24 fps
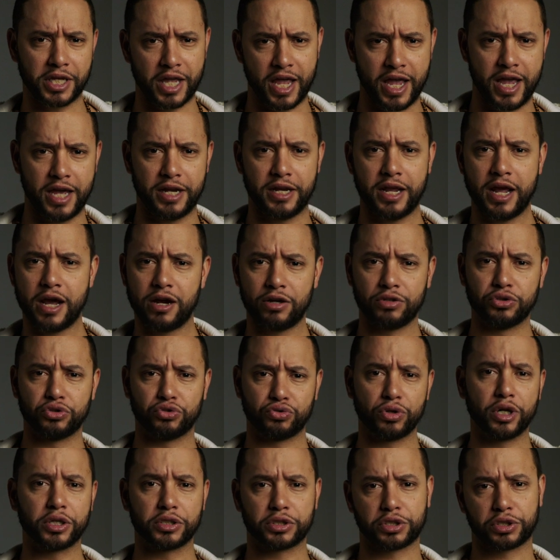handheld
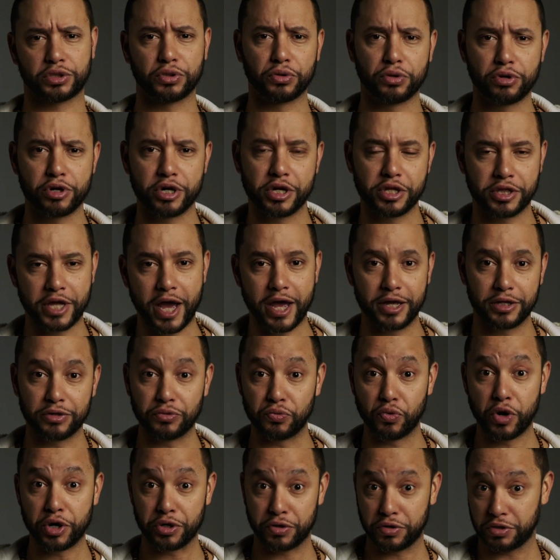drug story that you
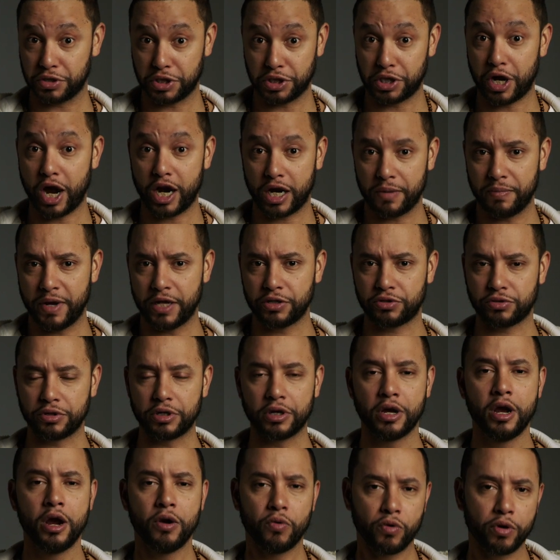wonder is a
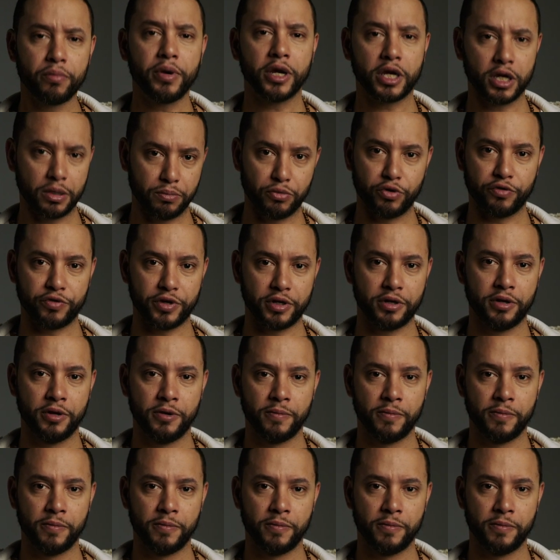documentary. We're making a movie.